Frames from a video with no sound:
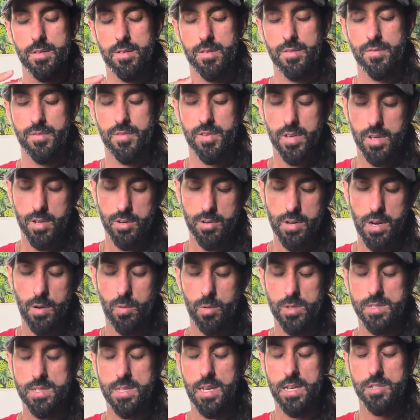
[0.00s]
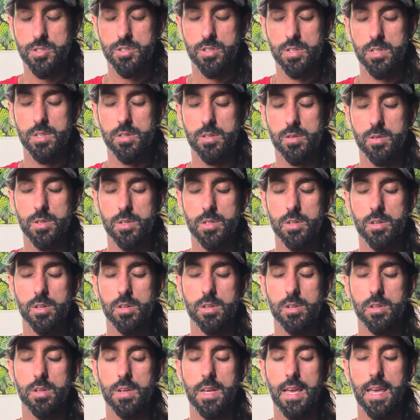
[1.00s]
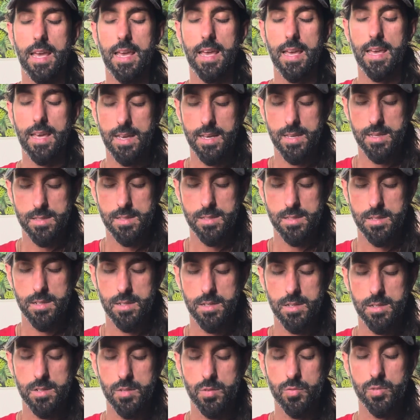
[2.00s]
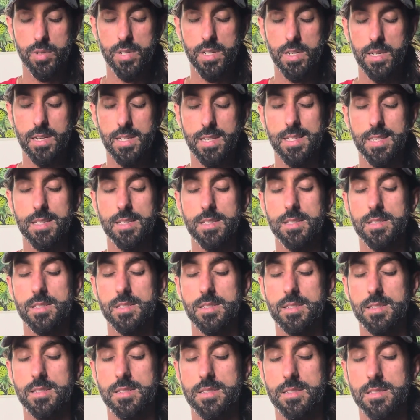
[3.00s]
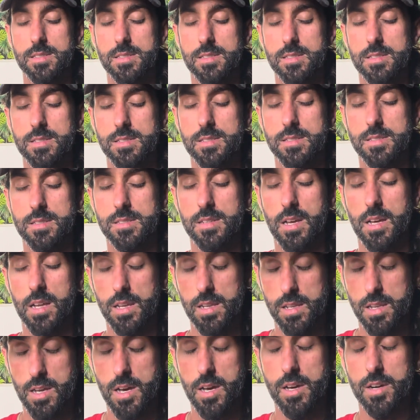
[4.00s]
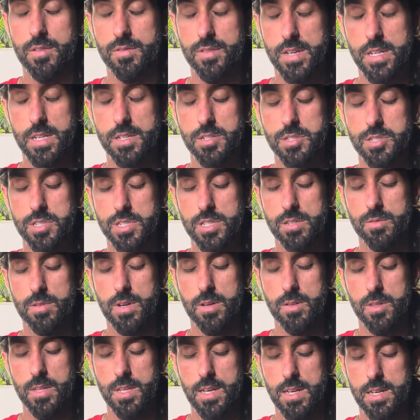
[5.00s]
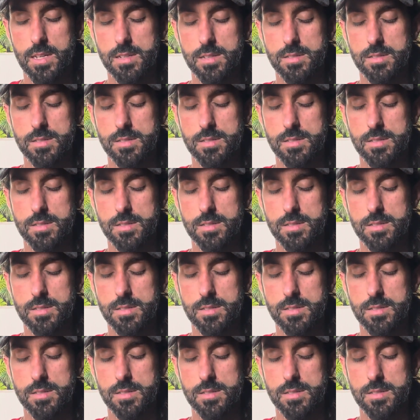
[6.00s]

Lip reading: figure out what's actually going on, and release a lot of energy around that.